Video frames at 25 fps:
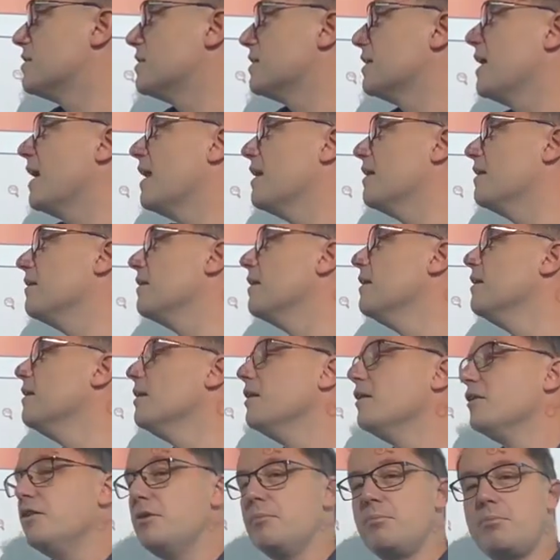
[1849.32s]
to get
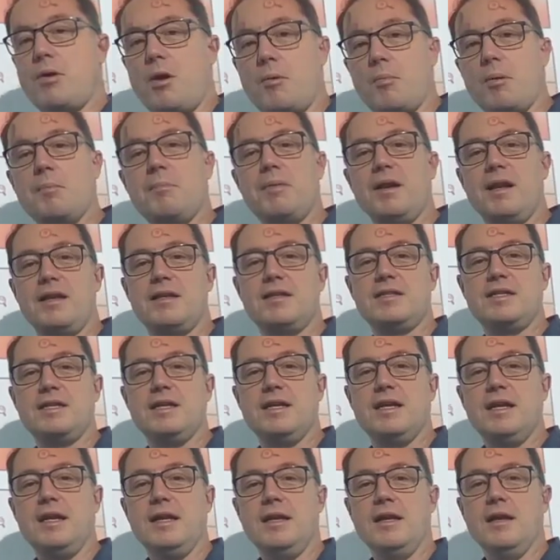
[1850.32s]
the
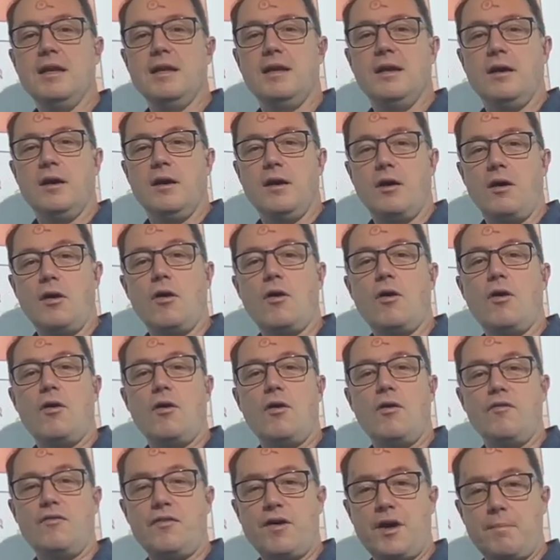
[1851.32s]
probability
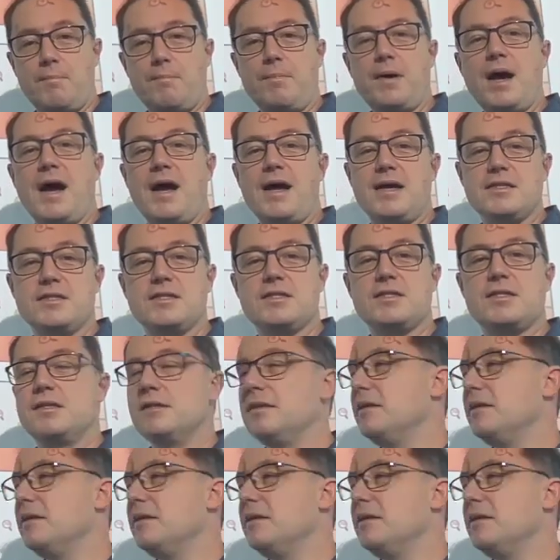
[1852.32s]
of a pass